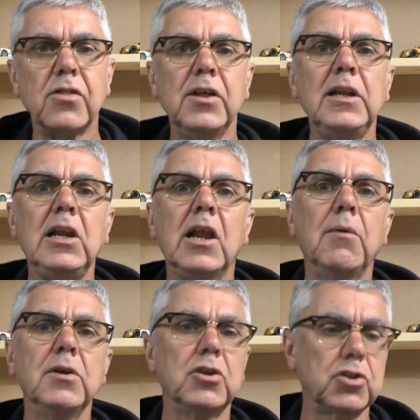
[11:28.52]
really low
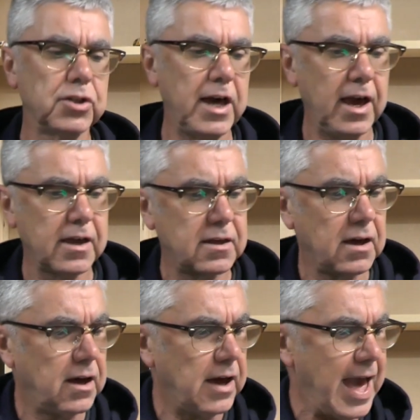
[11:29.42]
on the track,
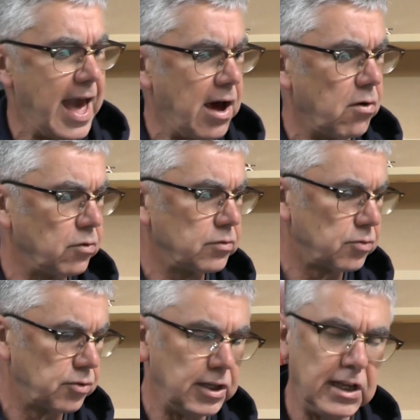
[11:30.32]
held
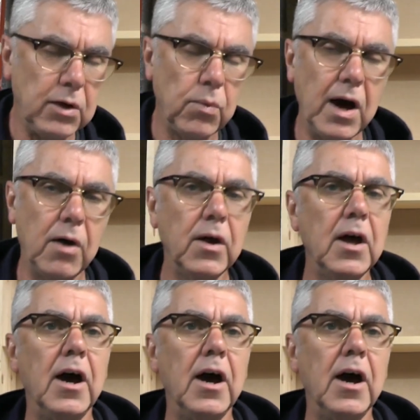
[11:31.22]
really well,